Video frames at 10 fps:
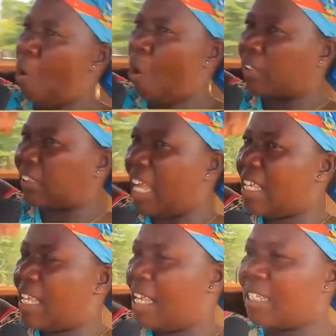oh,
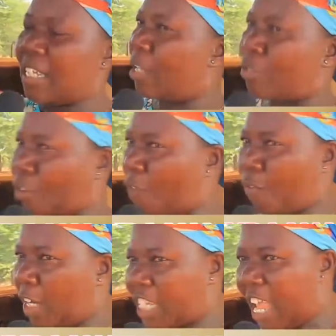sign it,
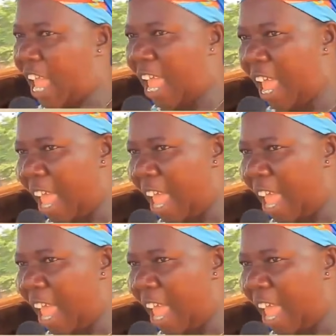software, dear.